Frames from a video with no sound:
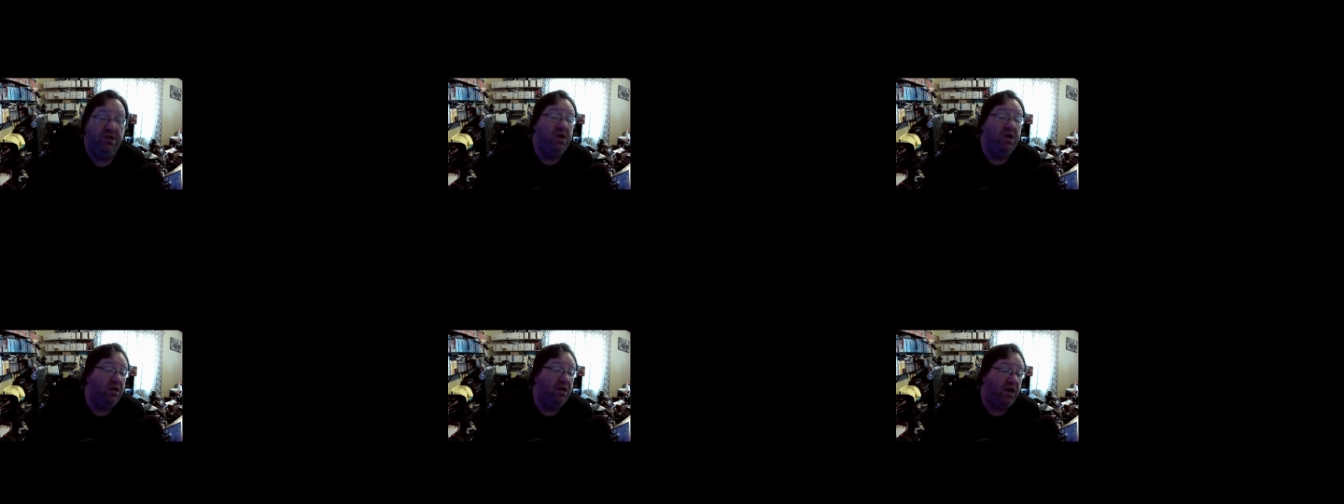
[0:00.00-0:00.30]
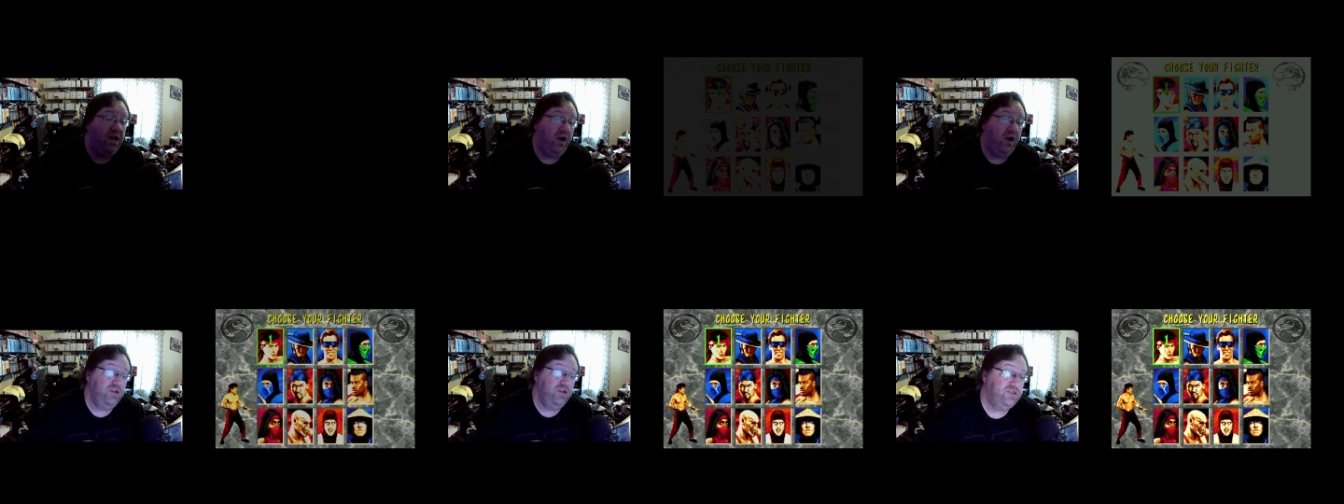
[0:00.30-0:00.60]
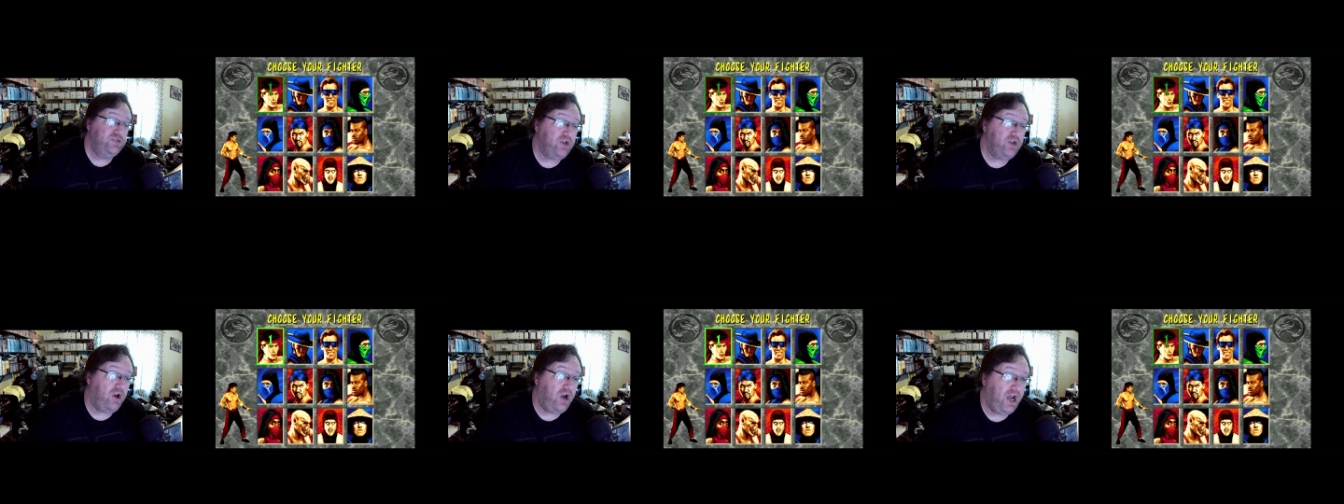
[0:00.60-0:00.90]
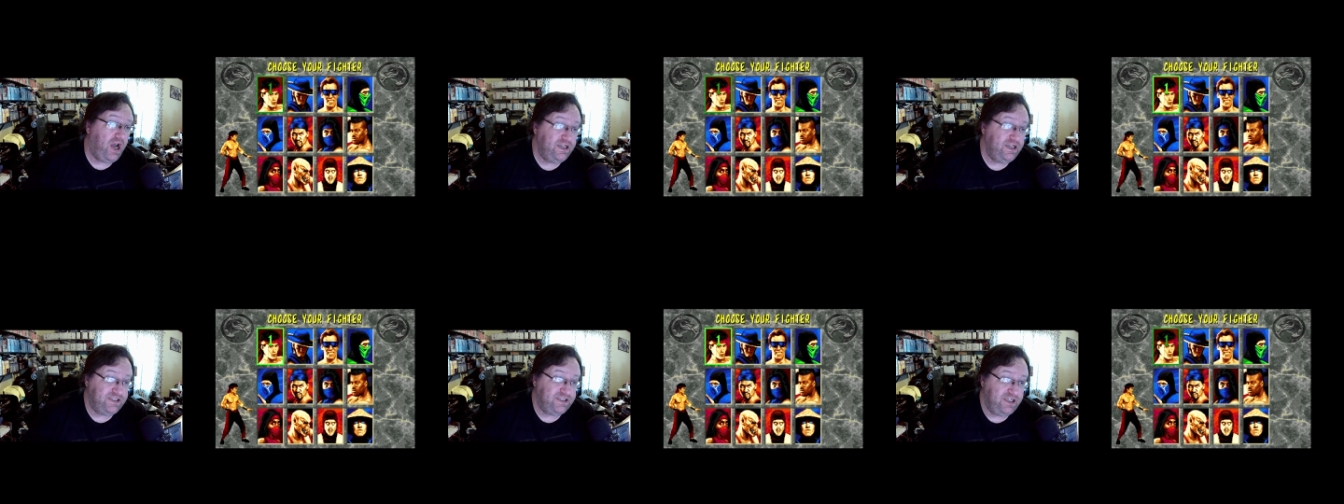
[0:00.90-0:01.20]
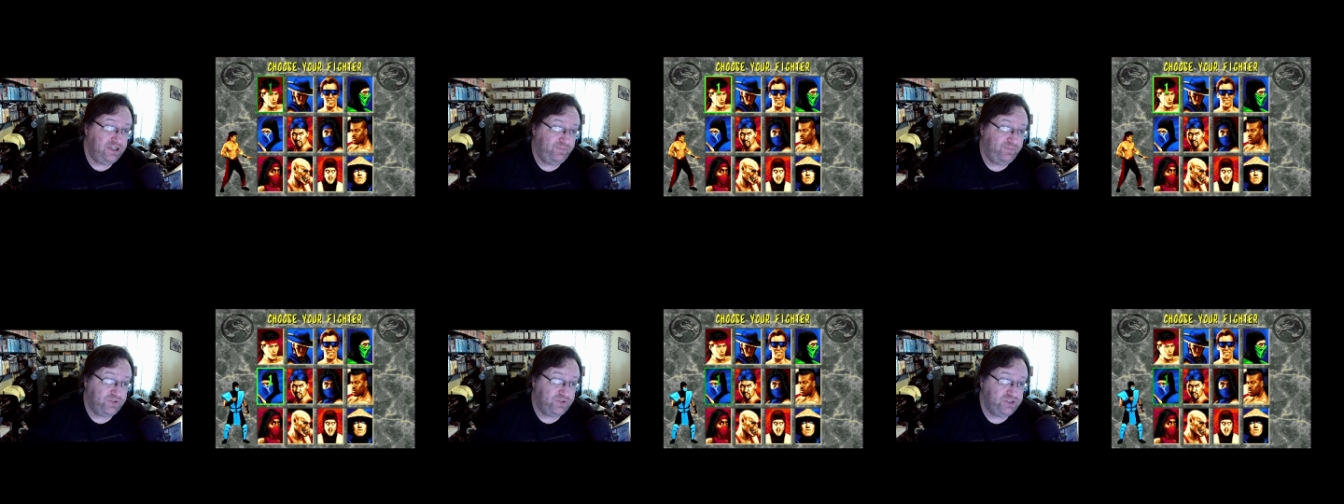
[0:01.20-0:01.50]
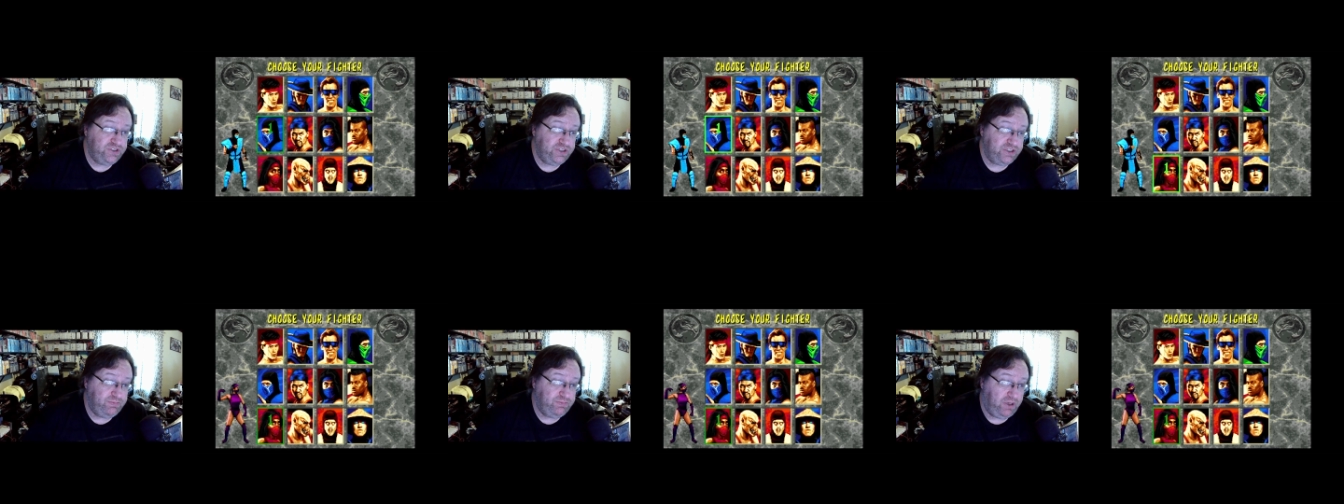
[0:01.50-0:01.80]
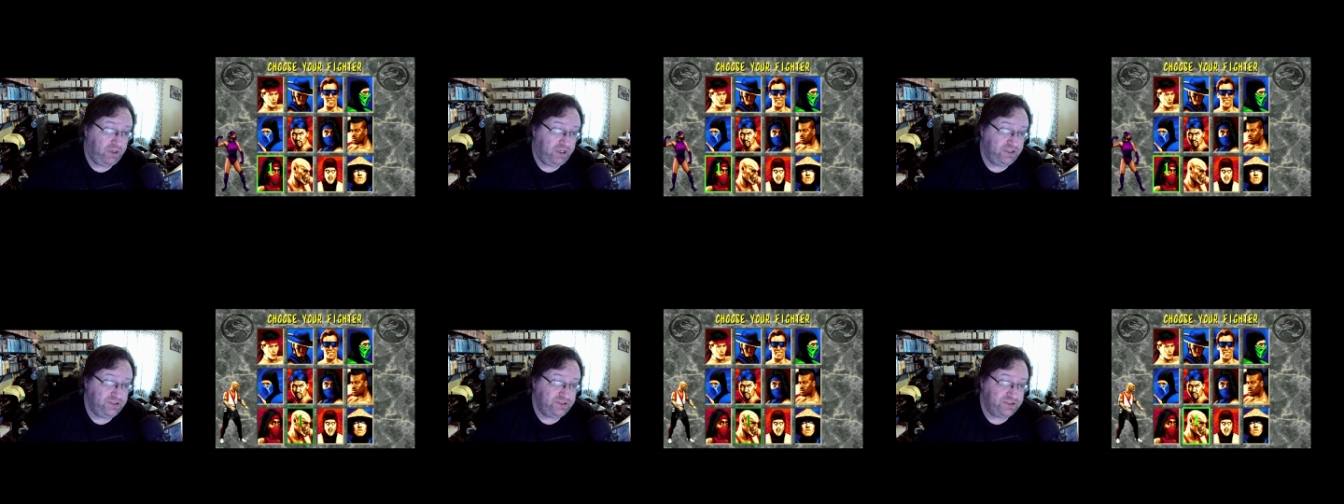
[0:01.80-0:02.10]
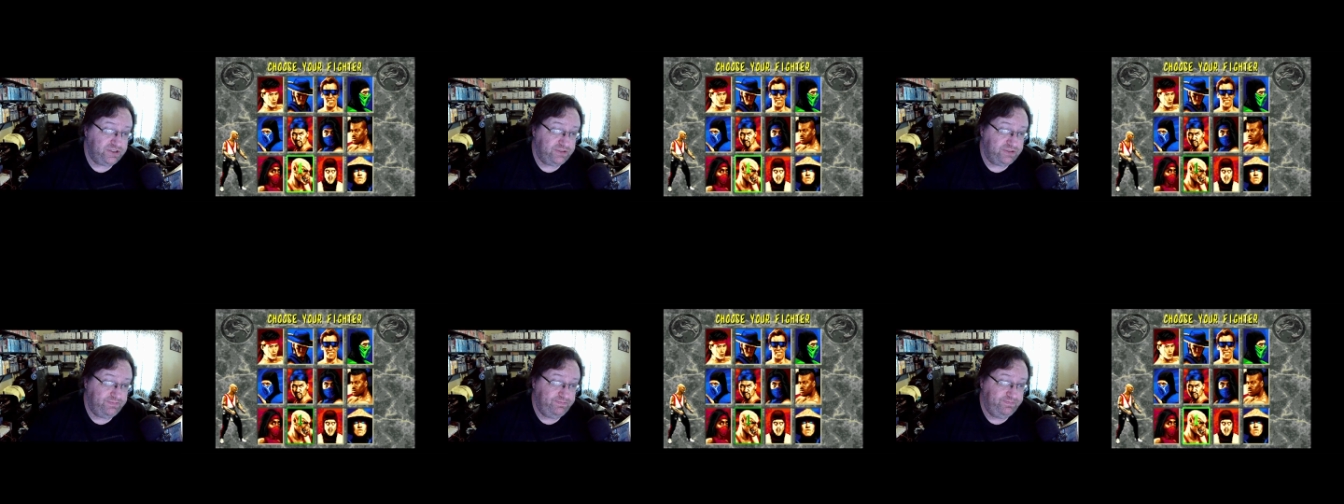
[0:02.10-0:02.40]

Now, you saw I set it for 6 buttons.